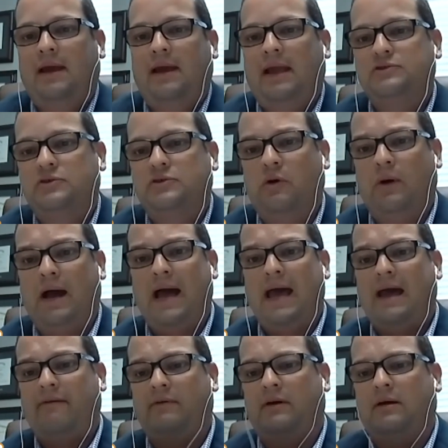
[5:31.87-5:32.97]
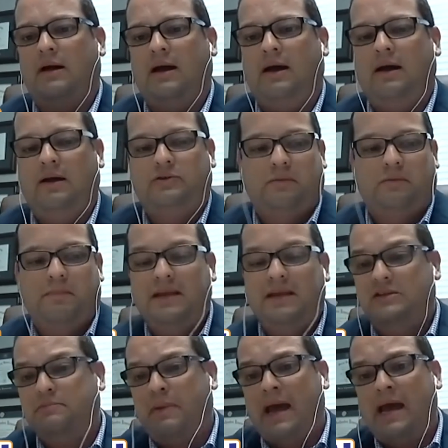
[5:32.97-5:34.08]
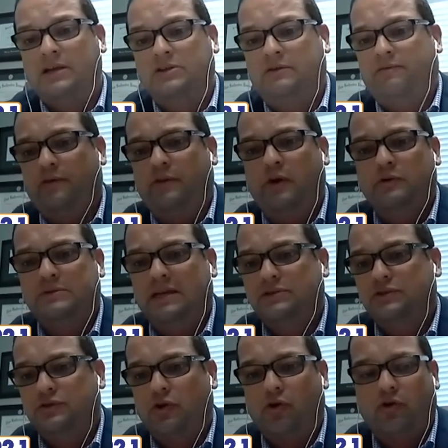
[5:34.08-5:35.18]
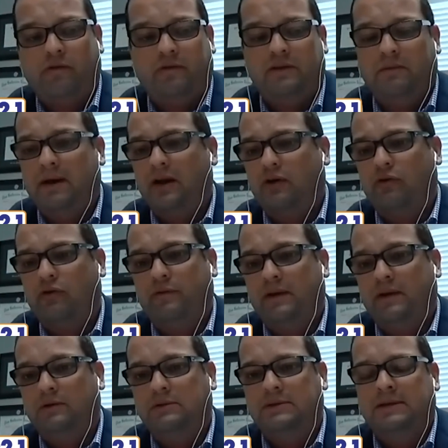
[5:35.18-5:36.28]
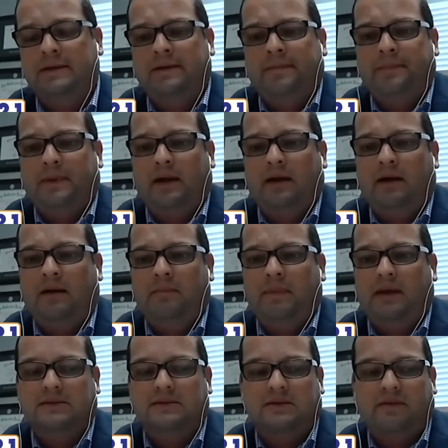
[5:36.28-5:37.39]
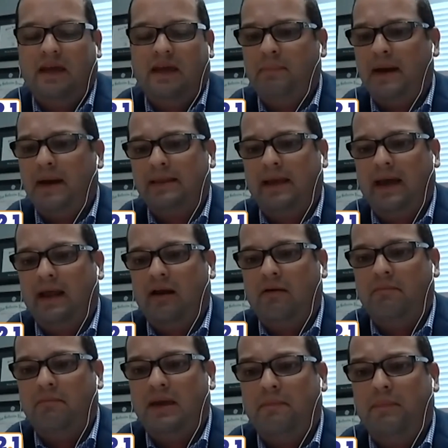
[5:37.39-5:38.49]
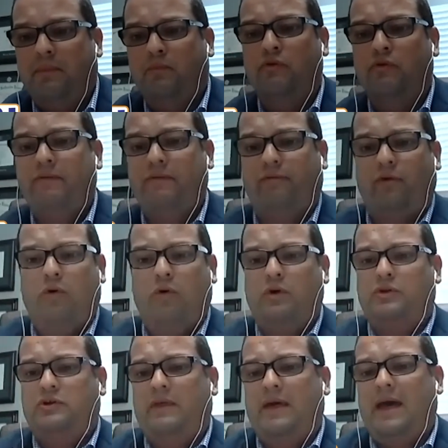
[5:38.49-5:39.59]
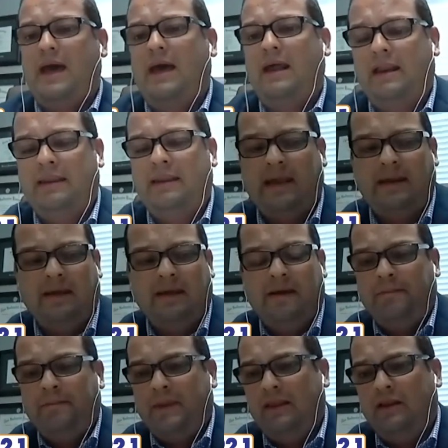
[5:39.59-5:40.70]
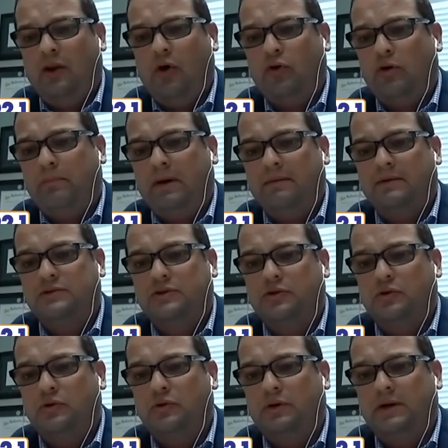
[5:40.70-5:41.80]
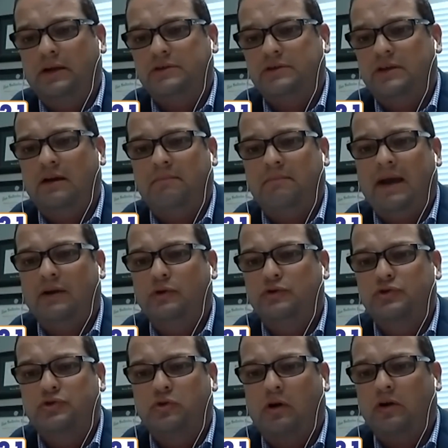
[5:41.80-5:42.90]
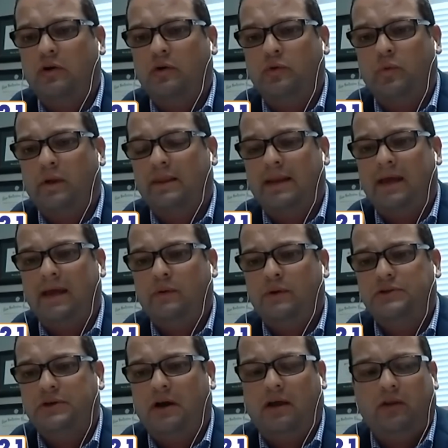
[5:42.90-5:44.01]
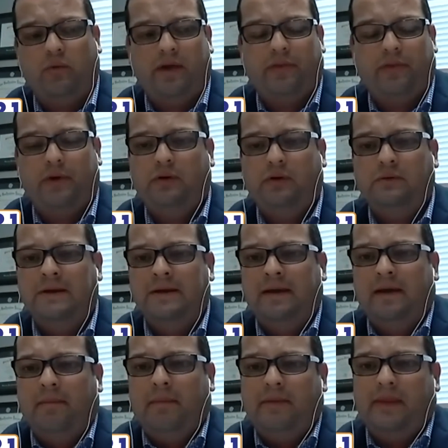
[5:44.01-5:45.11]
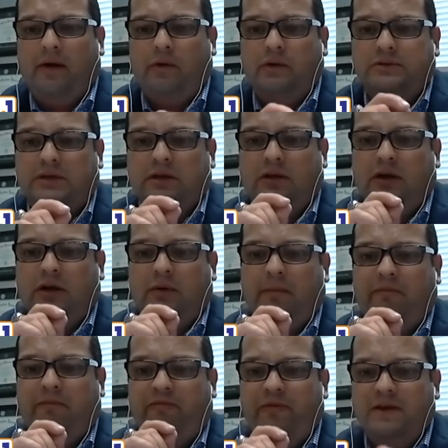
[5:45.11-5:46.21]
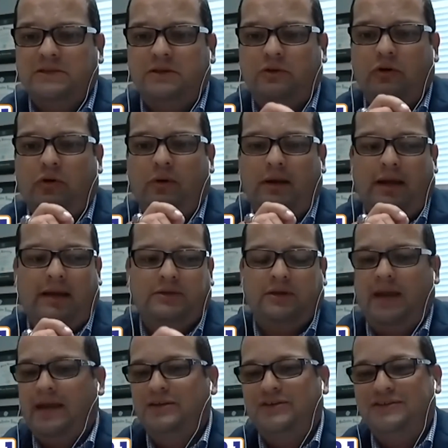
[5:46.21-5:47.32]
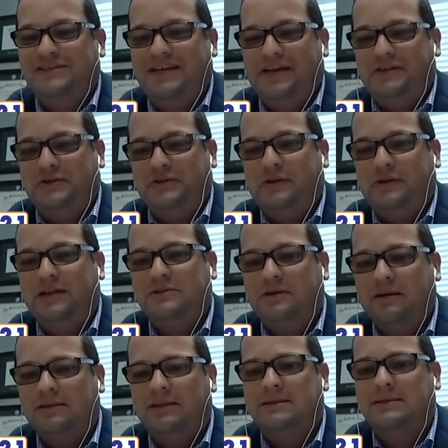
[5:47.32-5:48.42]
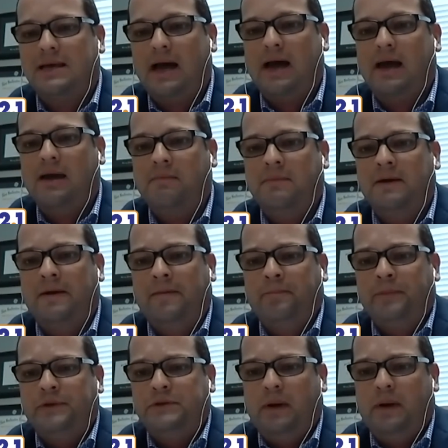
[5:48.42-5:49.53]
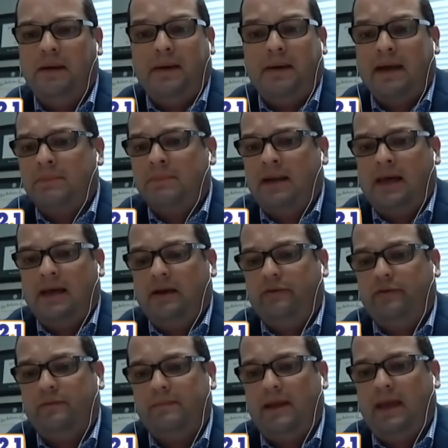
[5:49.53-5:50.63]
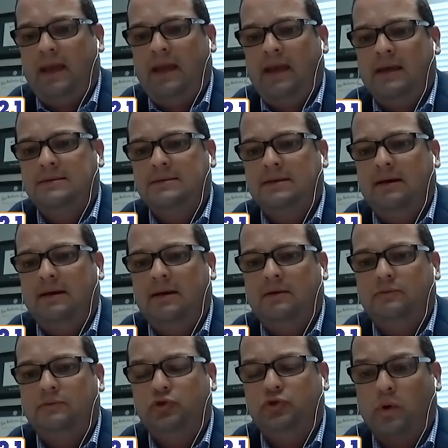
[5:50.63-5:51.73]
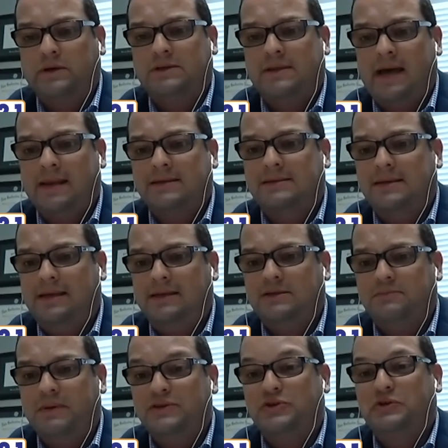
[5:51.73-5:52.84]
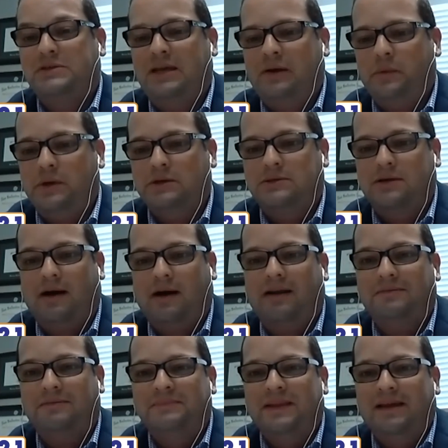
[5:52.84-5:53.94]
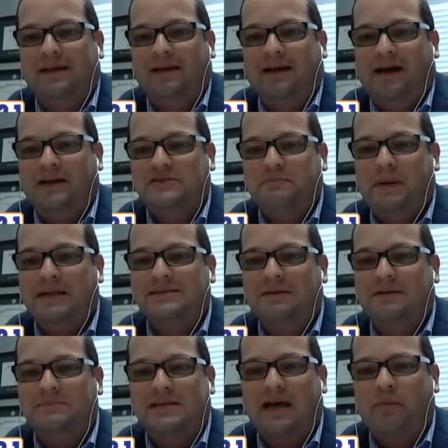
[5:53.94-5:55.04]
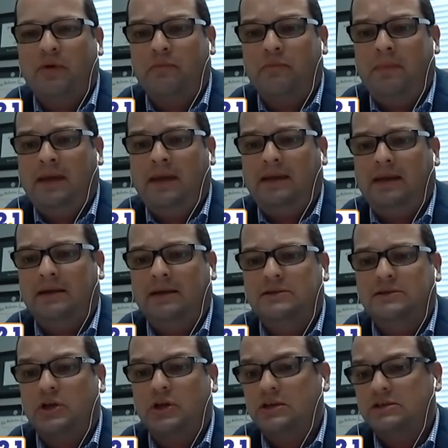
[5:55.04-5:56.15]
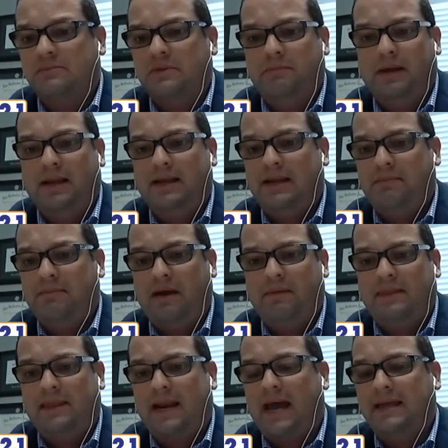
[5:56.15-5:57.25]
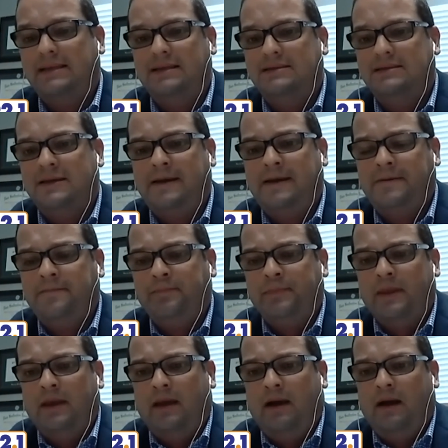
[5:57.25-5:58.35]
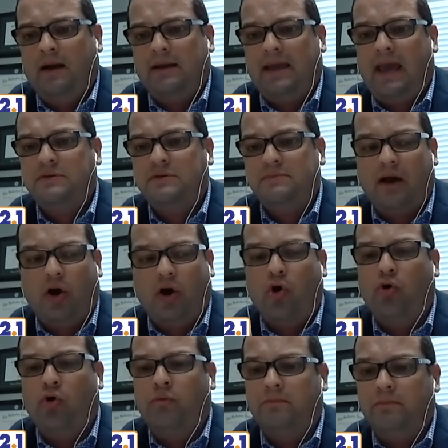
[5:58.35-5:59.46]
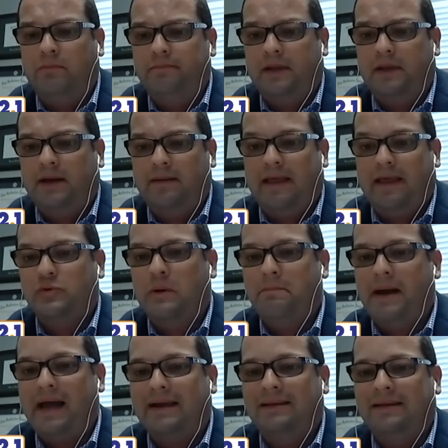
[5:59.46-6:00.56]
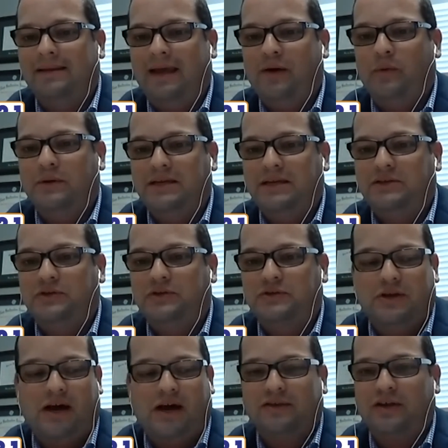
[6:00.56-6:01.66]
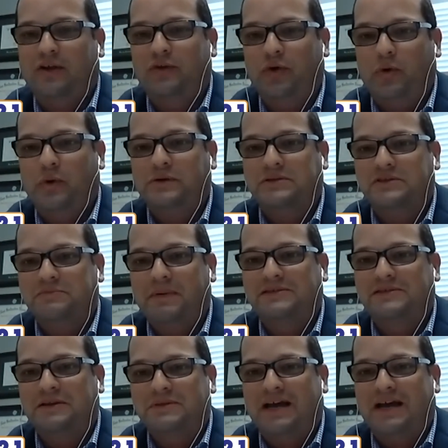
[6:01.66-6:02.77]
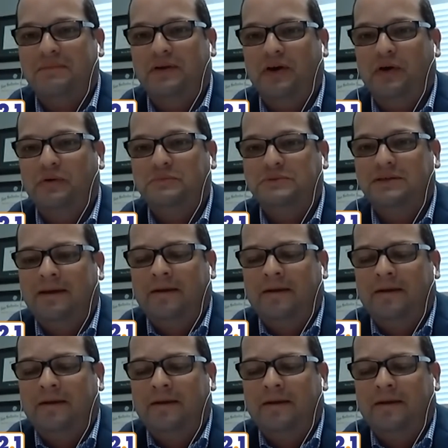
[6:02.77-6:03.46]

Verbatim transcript: And so I have a, a tremendous passion for those that serve in the medical field mm-hmm. uh, because of the impact they had on me. But moving forward to that, and then in the local public school, here's a young man who struggled with language all the way through, but there was a, a physical education teacher that took the time to impact my life. And uh, George Statacidis, Mr. T, we used to call him, uh, spent some time with me, uh, saw some ability maybe that I didn't see, uh, came to my home. Uh, that's what back in the day when teachers knocked on doors and spent some time in homes,